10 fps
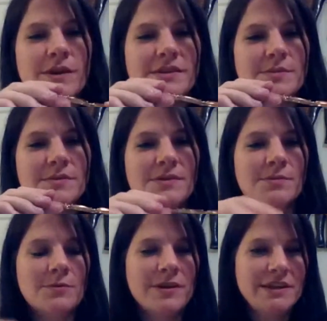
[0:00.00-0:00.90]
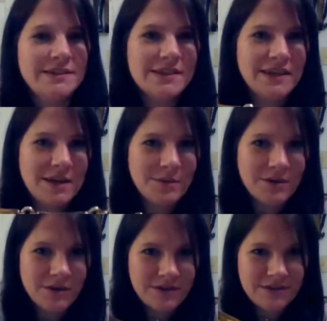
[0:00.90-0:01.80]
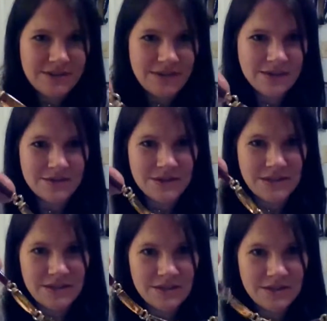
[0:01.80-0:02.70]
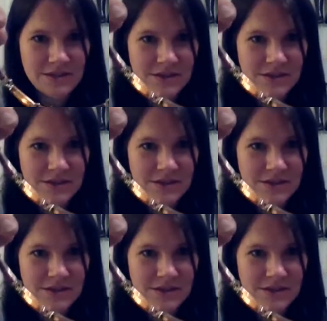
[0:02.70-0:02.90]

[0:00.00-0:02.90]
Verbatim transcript: reminds me of some rings I came across the other day.